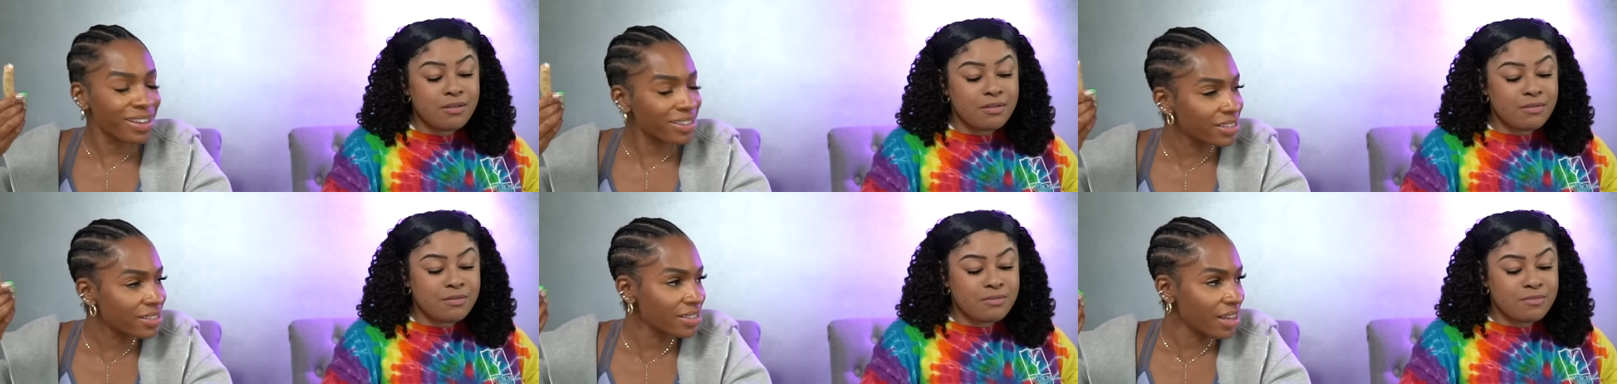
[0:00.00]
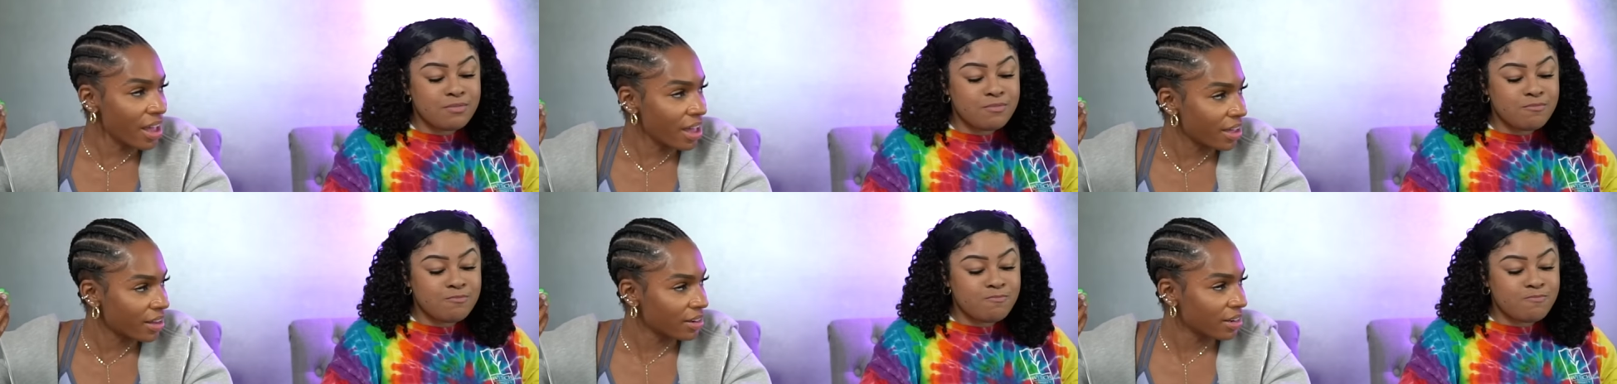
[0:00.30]
Speaker 1: it to
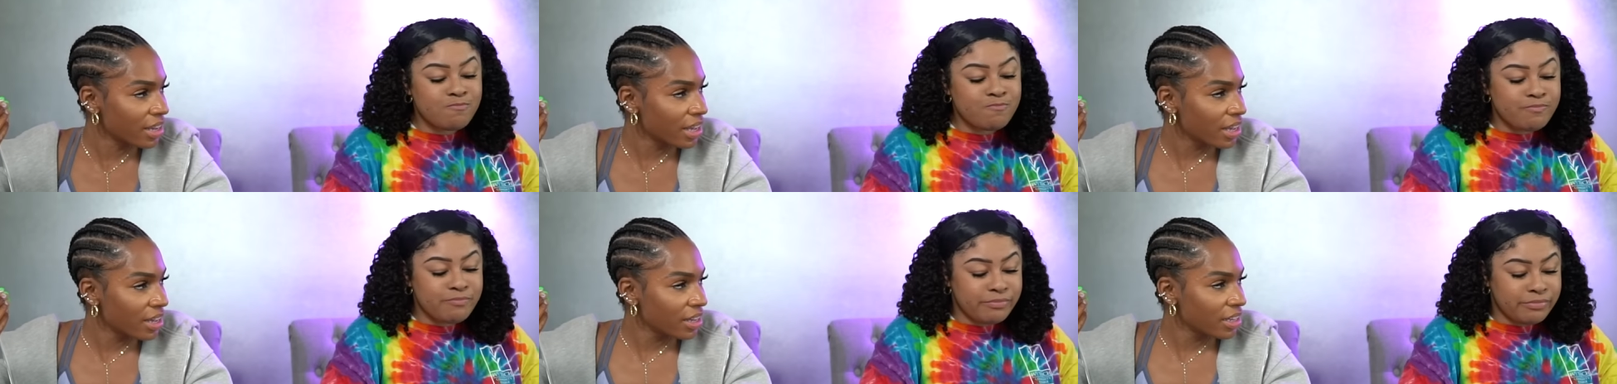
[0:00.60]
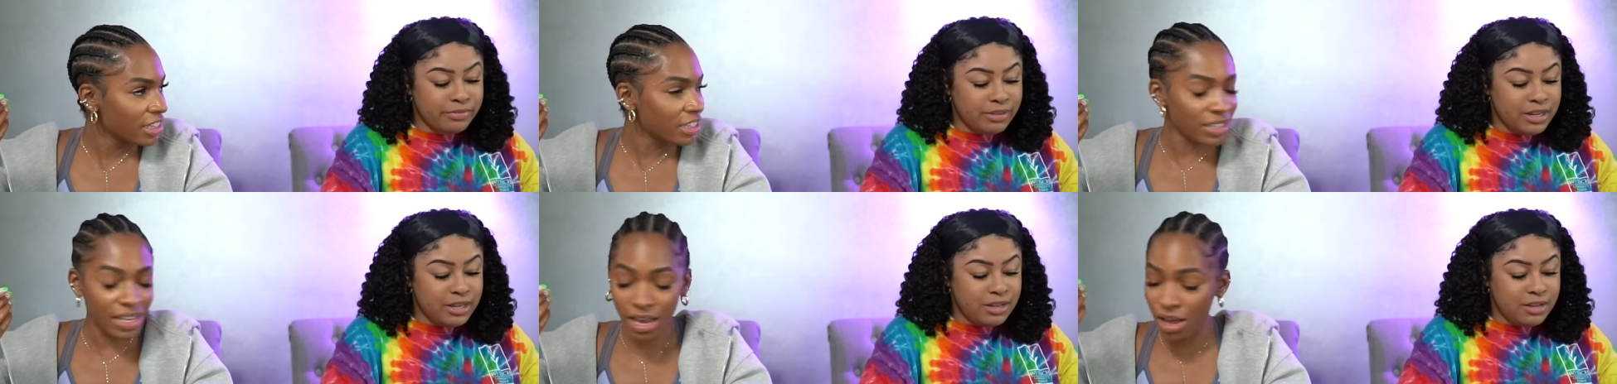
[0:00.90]
stunt
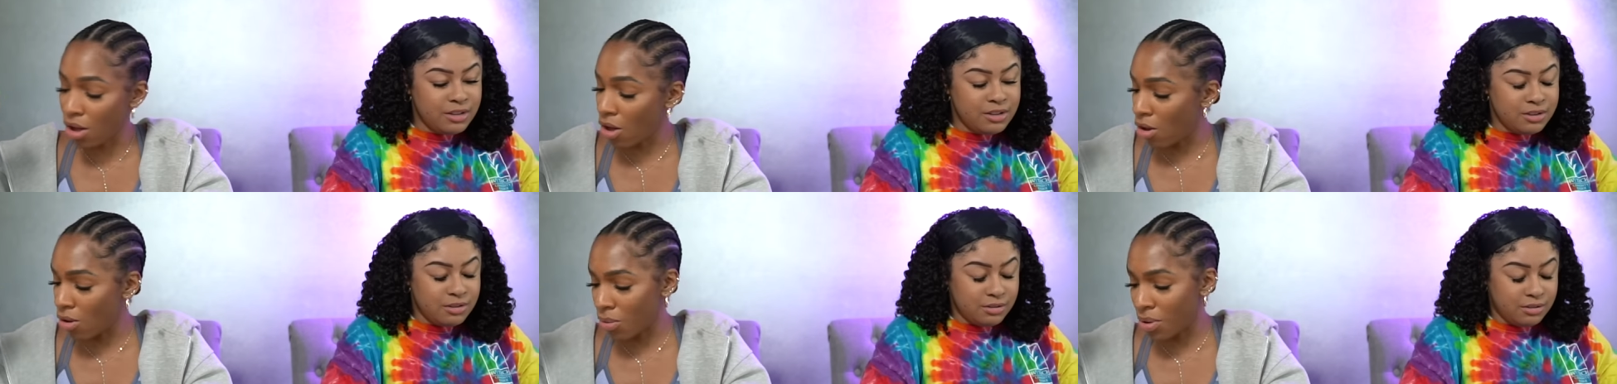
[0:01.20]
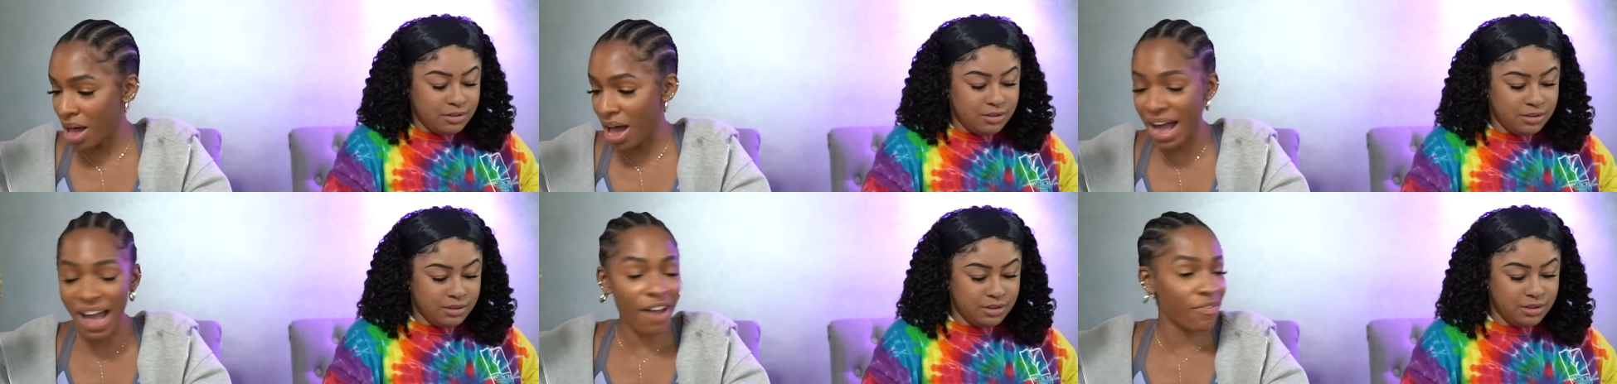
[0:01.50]
to say, "Oh,
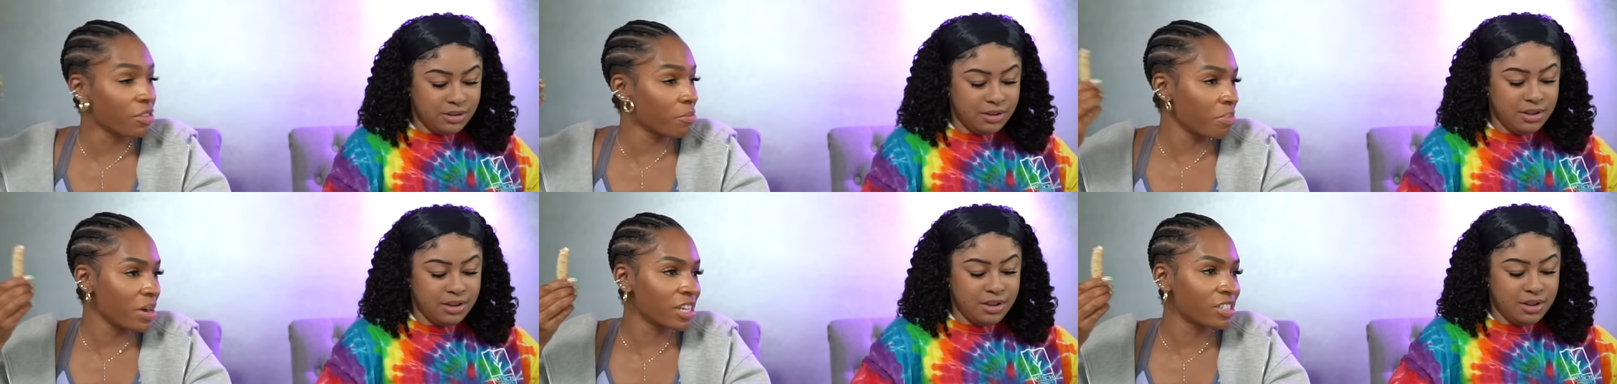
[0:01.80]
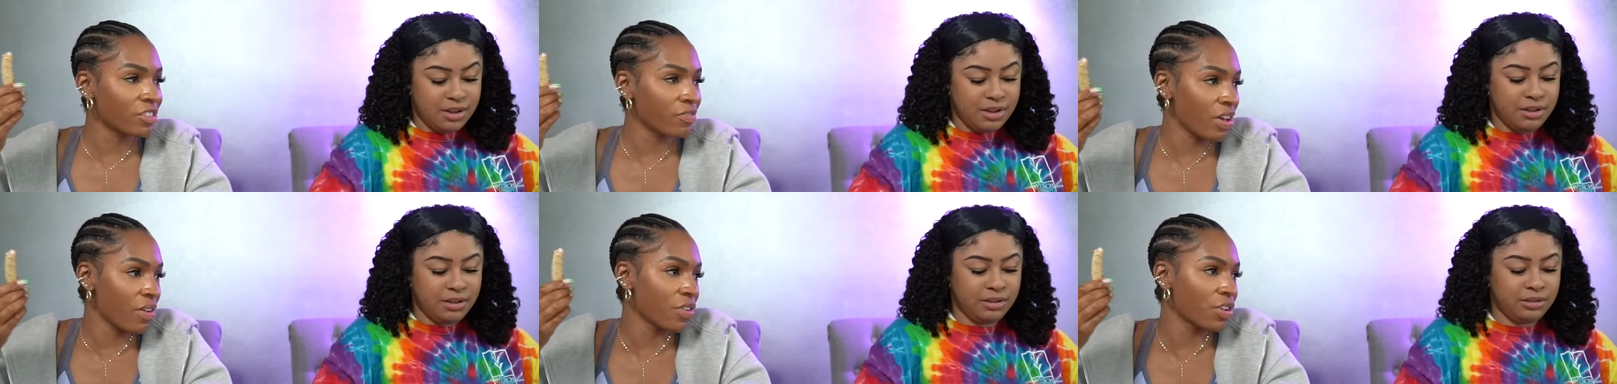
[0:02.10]
I have the
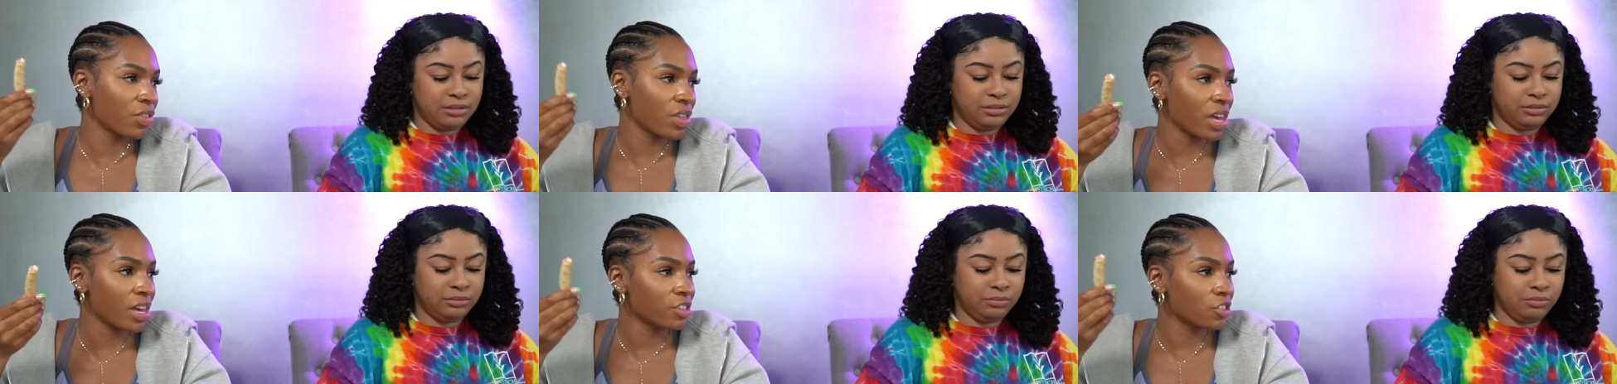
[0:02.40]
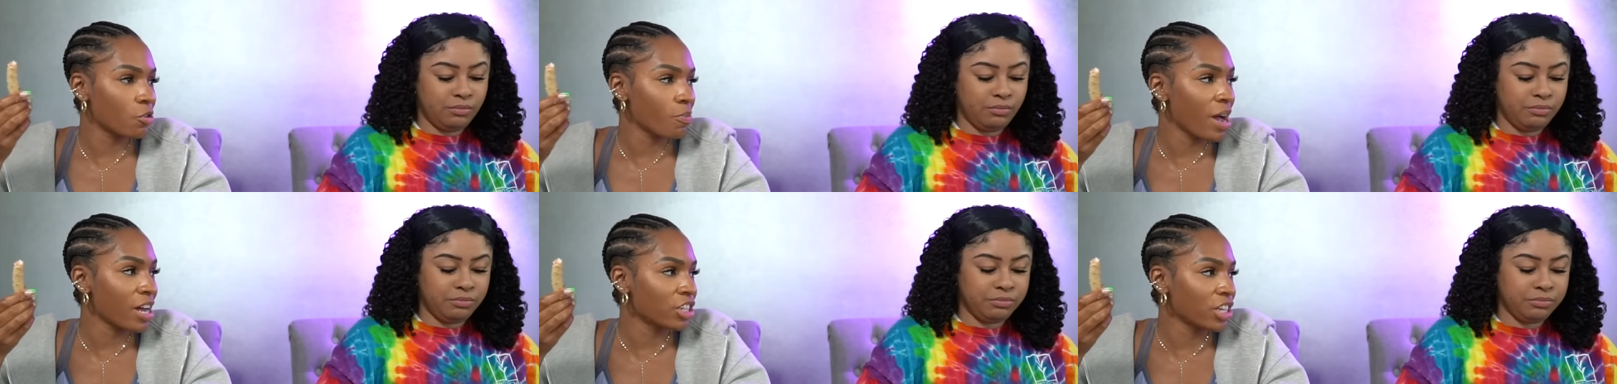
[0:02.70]
best of everything,
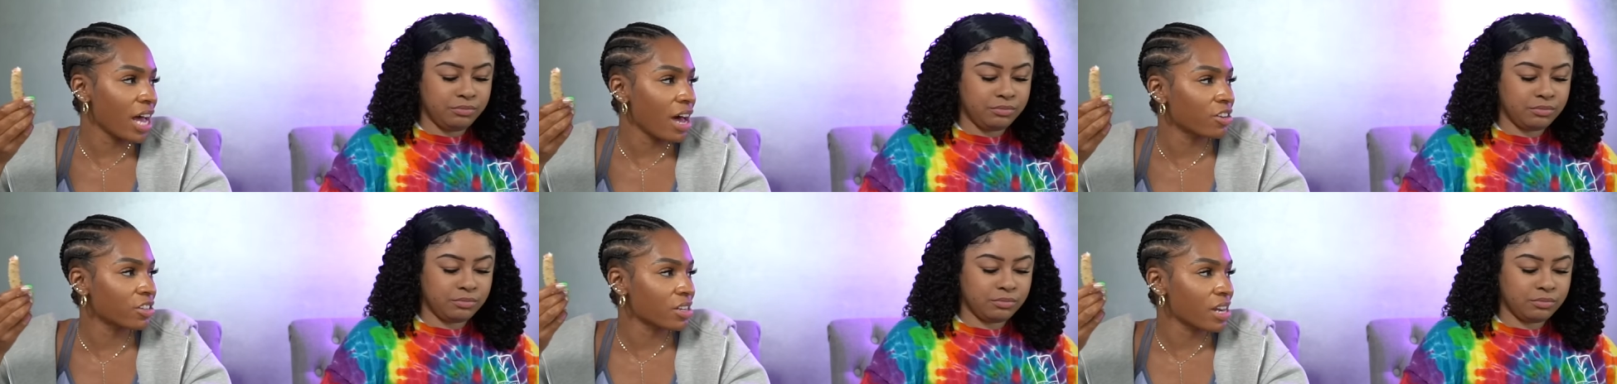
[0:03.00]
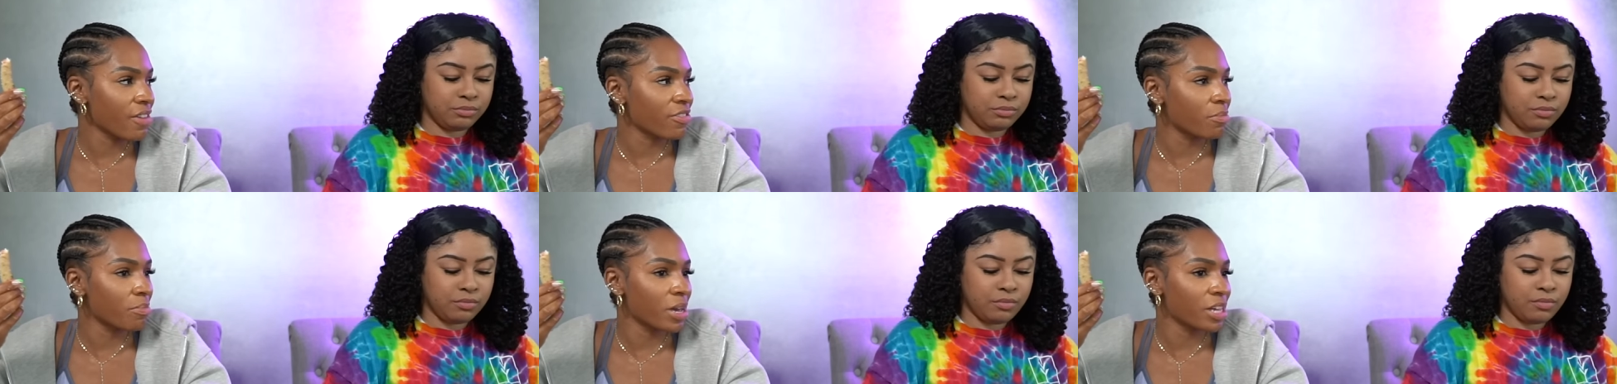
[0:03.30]
so my child's
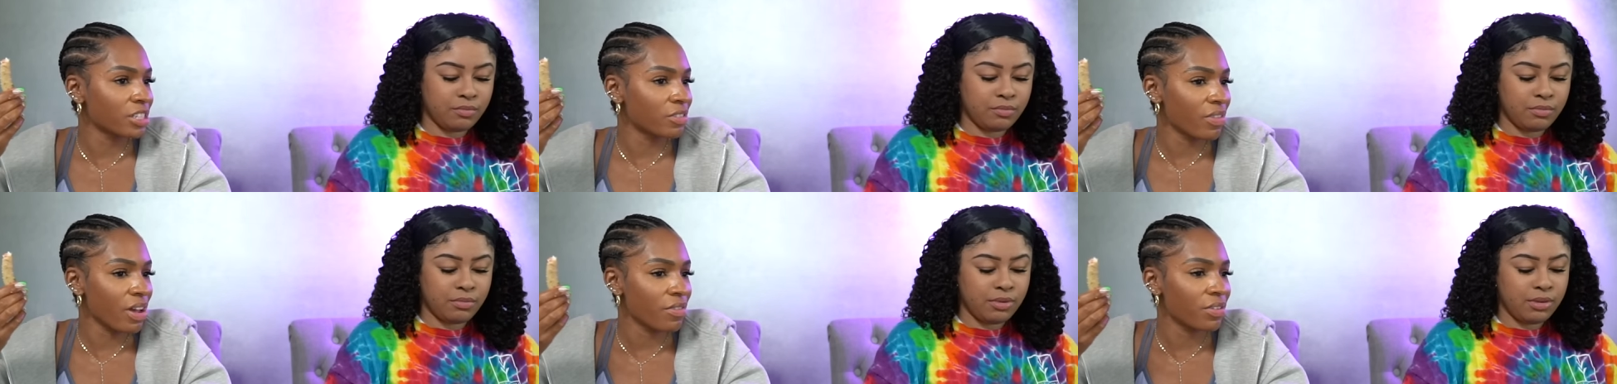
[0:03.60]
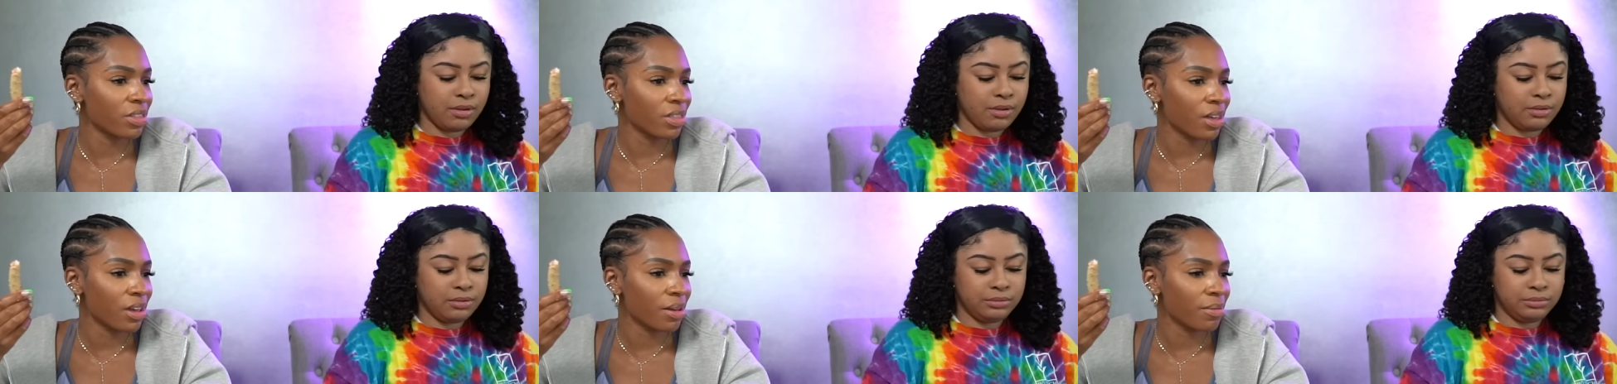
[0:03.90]
gonna have the best of
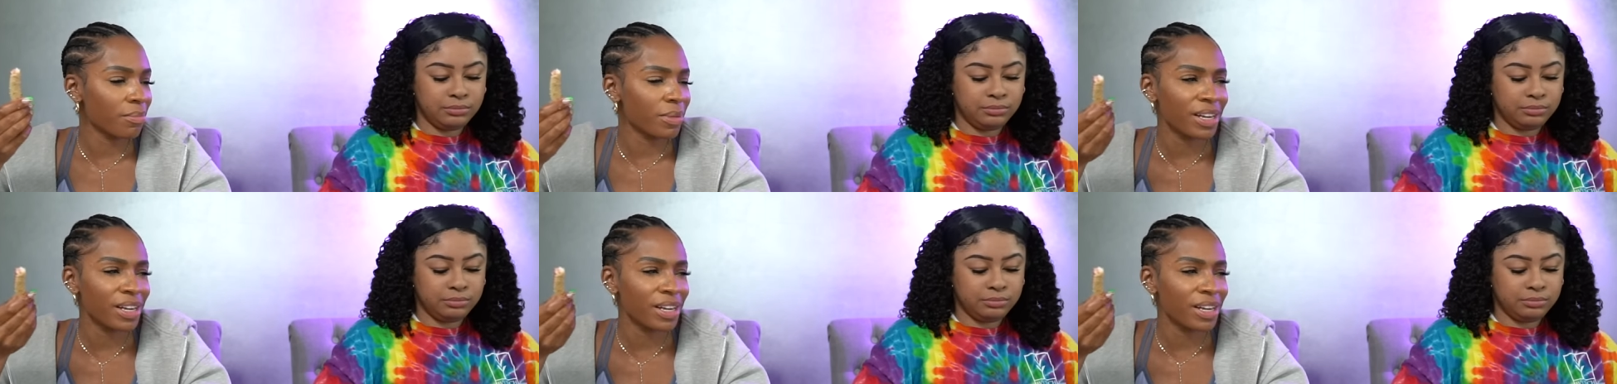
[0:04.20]
everything."